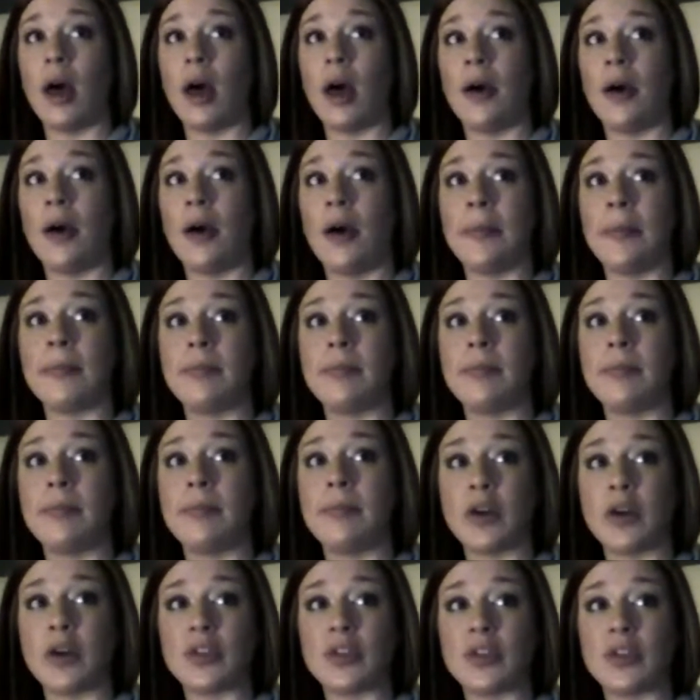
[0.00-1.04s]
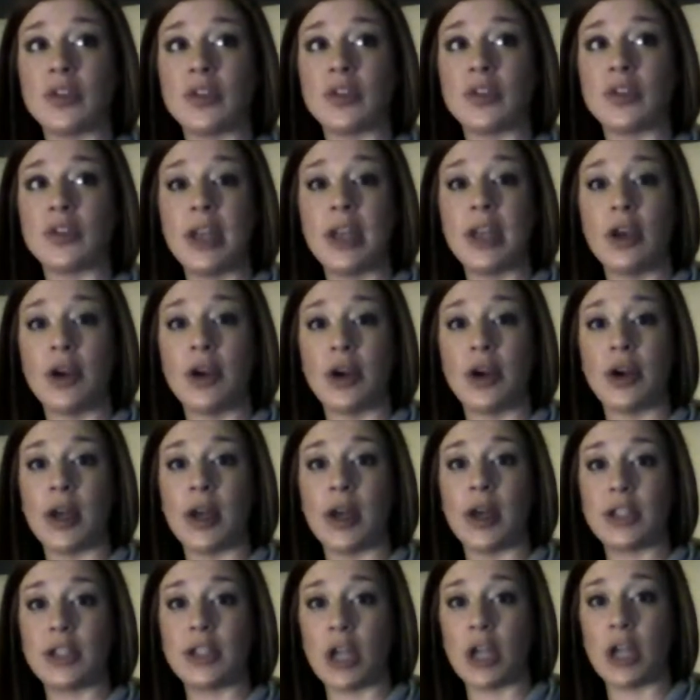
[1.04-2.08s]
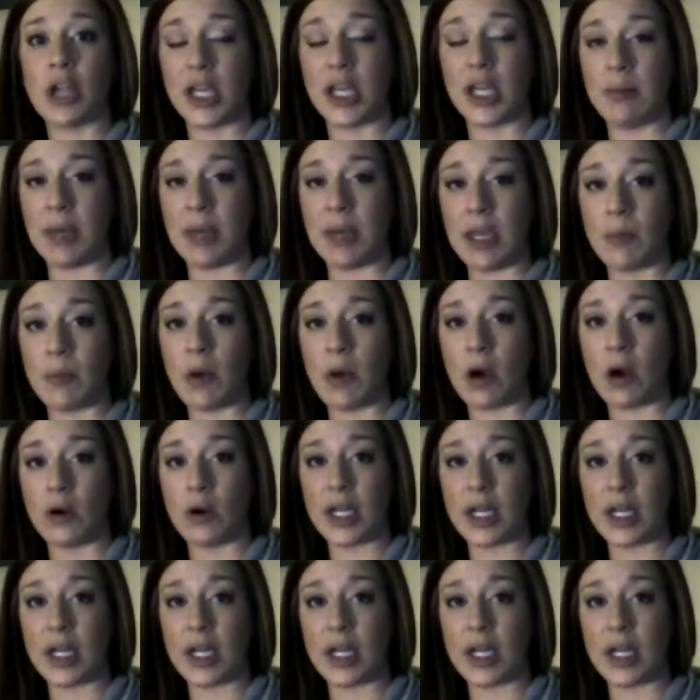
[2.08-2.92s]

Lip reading: a really good turkey meatball recipe.